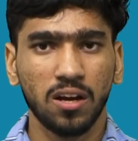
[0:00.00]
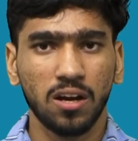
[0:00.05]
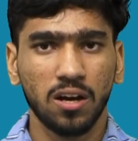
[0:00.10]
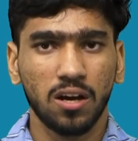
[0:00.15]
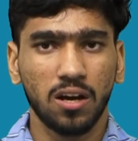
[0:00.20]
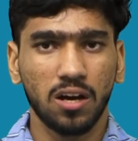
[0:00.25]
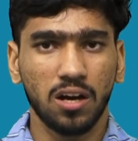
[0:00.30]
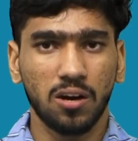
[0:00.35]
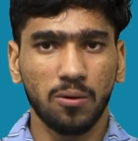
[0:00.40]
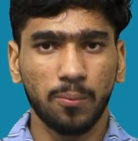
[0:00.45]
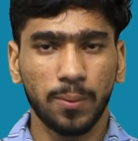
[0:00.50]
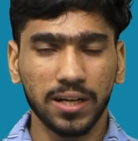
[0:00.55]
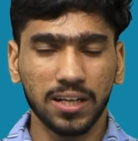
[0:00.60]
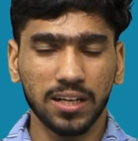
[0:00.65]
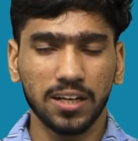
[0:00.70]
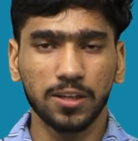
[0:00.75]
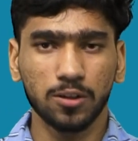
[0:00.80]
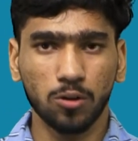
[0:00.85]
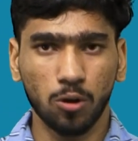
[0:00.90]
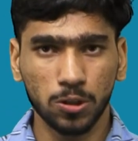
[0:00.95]
But
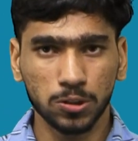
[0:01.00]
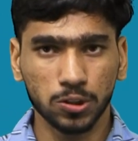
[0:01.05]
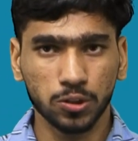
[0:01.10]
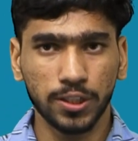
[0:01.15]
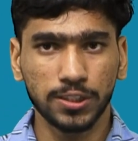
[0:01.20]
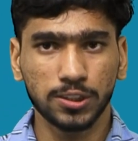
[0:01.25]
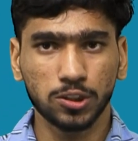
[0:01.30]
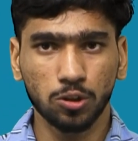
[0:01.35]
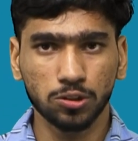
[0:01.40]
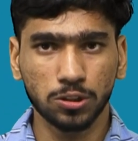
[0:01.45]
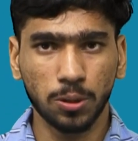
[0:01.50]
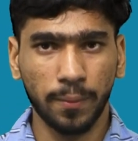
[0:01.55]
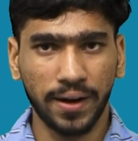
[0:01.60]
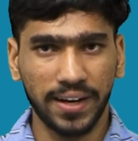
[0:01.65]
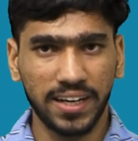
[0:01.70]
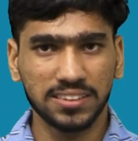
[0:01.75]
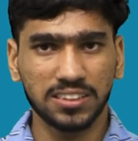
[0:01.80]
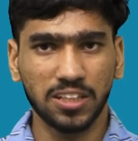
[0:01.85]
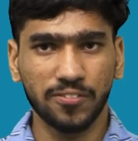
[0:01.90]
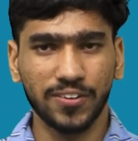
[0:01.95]
it also shows the
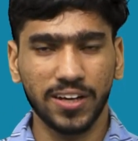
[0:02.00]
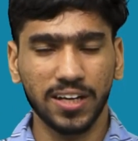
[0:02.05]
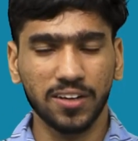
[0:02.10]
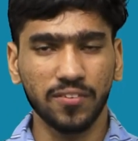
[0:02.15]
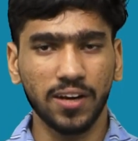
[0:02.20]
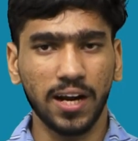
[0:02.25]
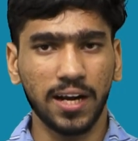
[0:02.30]
minus effect,